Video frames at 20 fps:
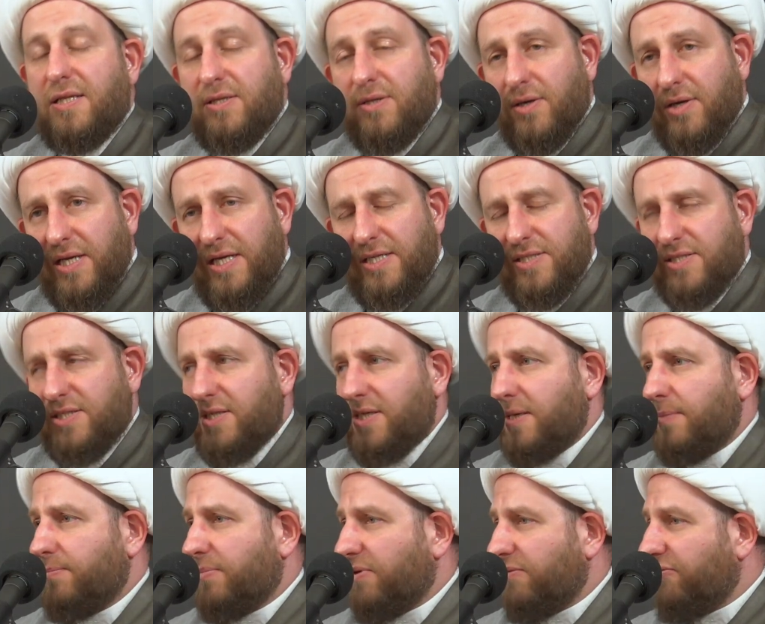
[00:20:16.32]
Reason
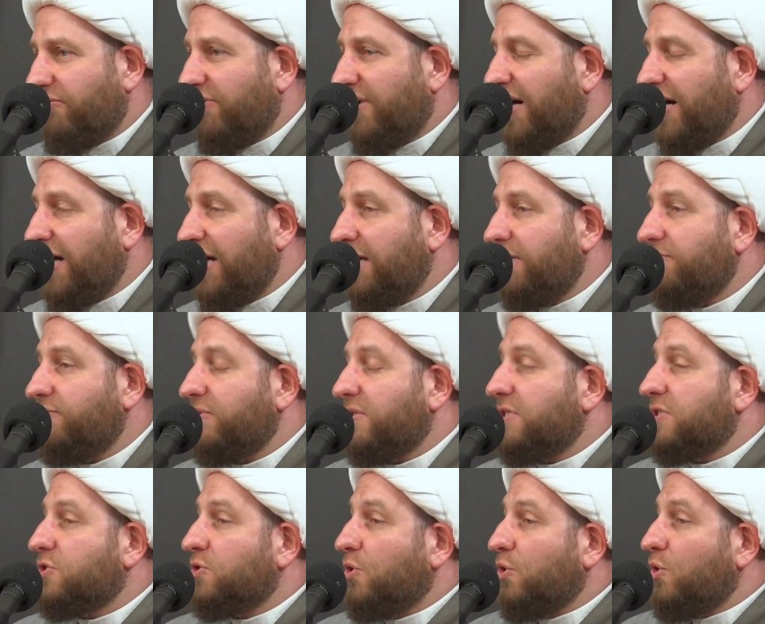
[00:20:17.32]
number 5
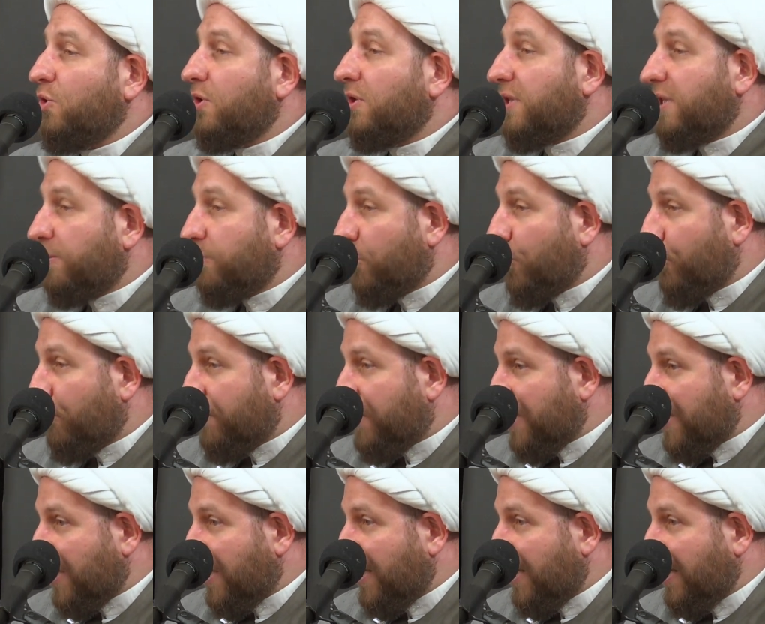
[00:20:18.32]
is all the
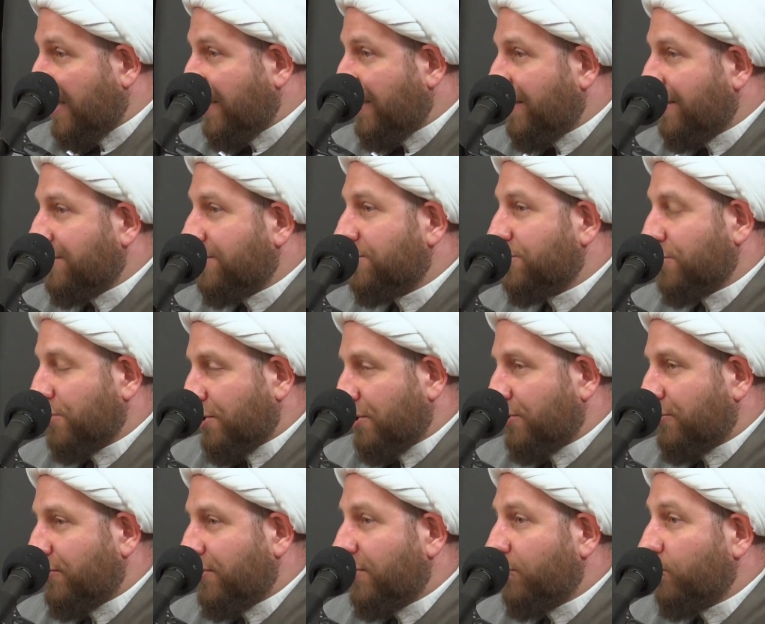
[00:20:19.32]
mu'mineen
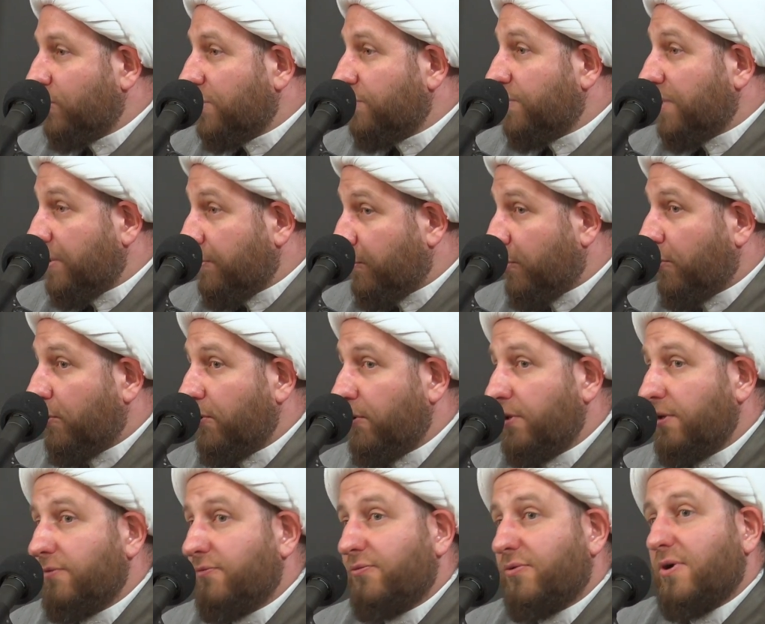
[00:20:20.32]
children would be
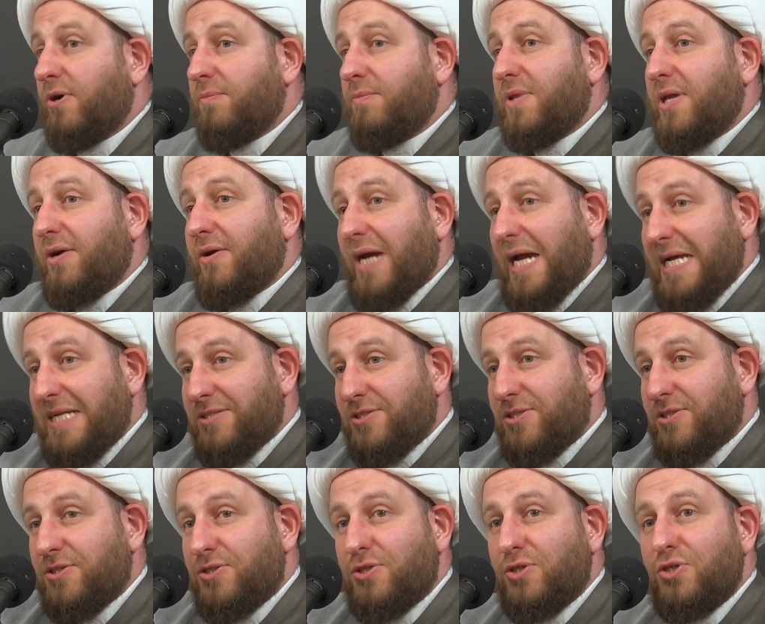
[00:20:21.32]
born from their
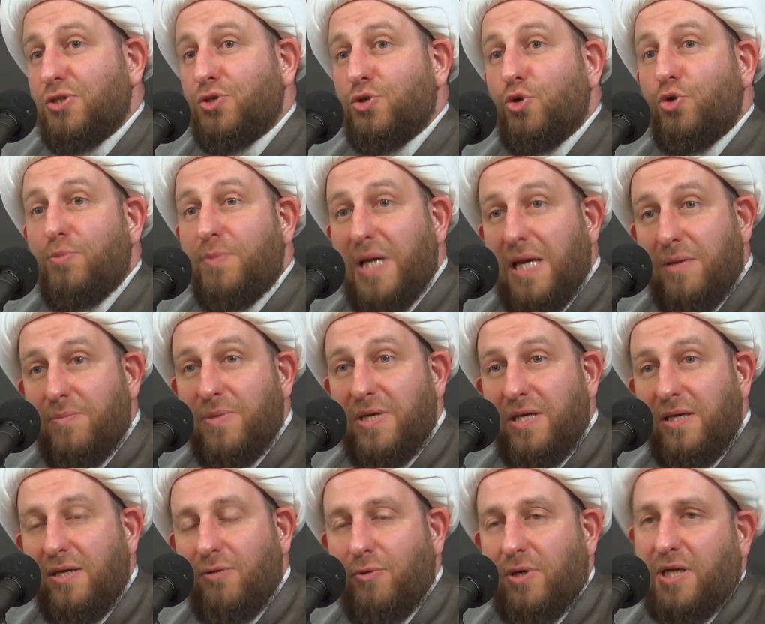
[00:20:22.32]
ancestors who may
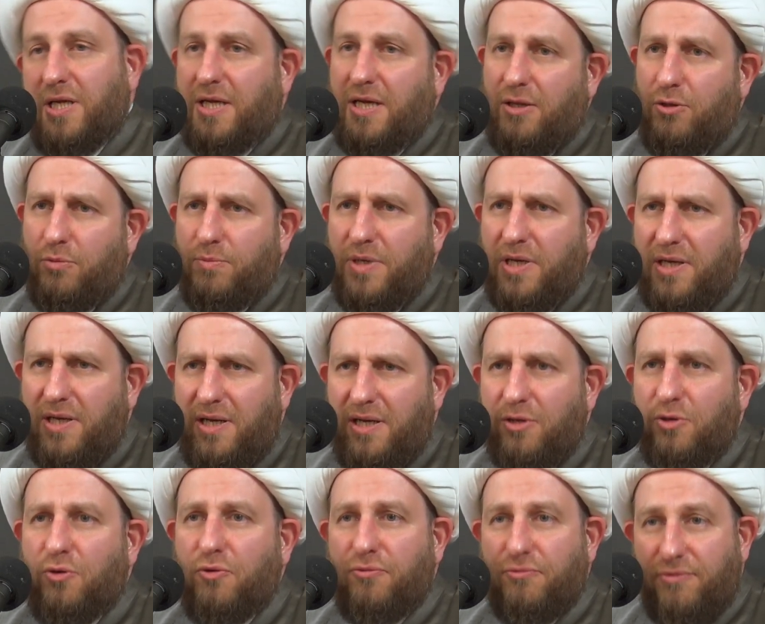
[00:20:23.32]
be, wal-'iyadu billah,
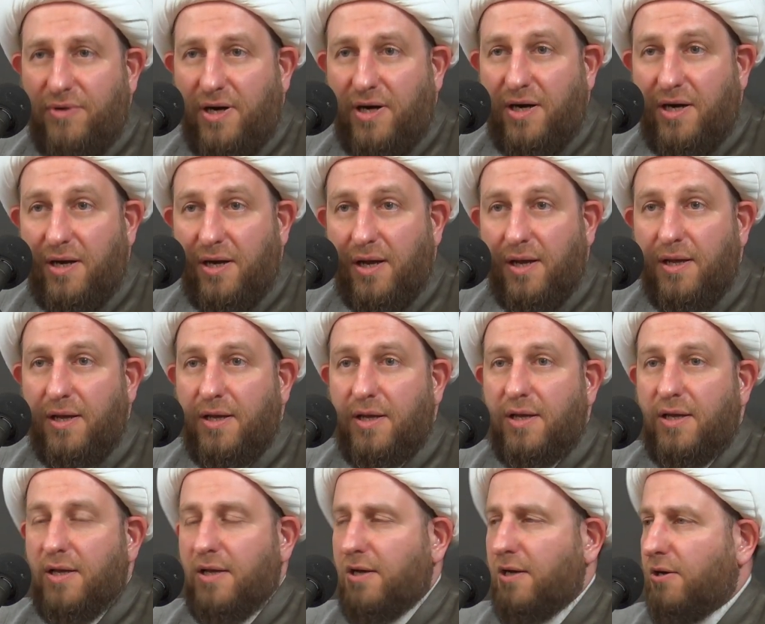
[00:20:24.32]
kuffar,
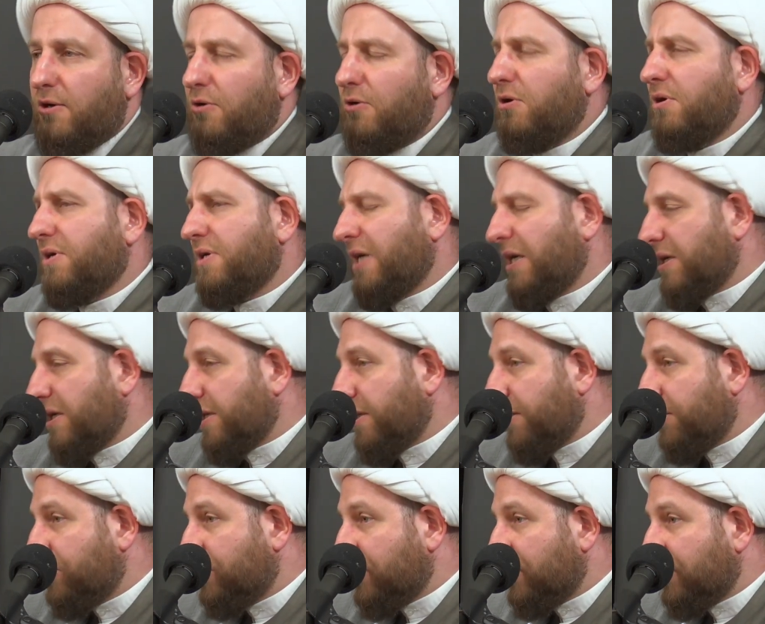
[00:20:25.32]
or
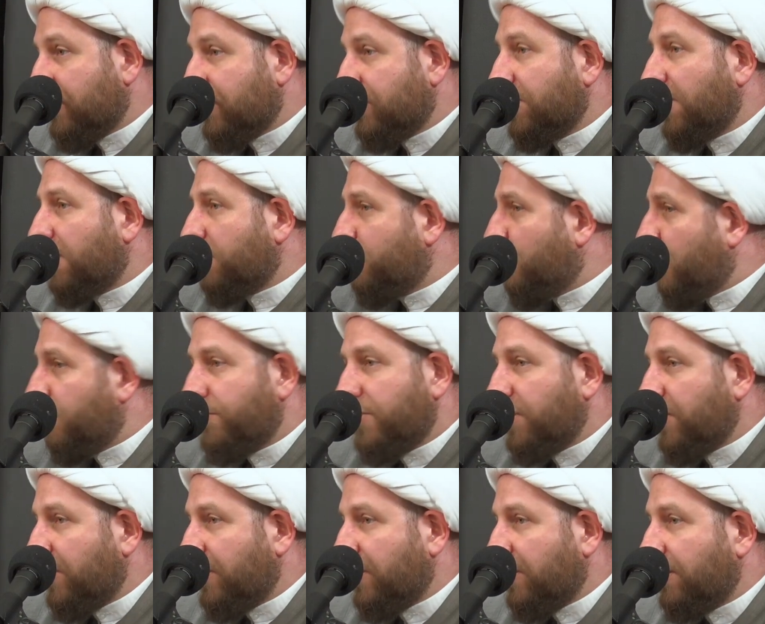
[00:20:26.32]
non-religious, not
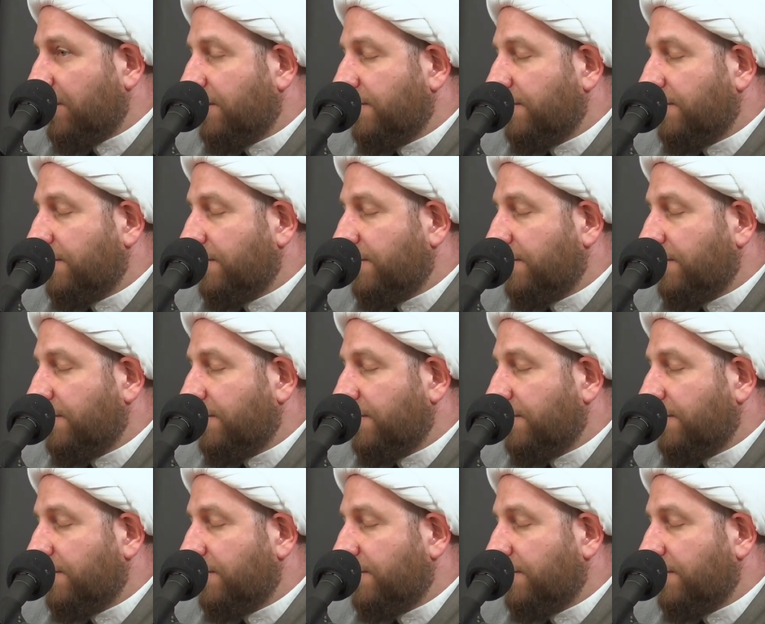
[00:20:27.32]
mu'mineen.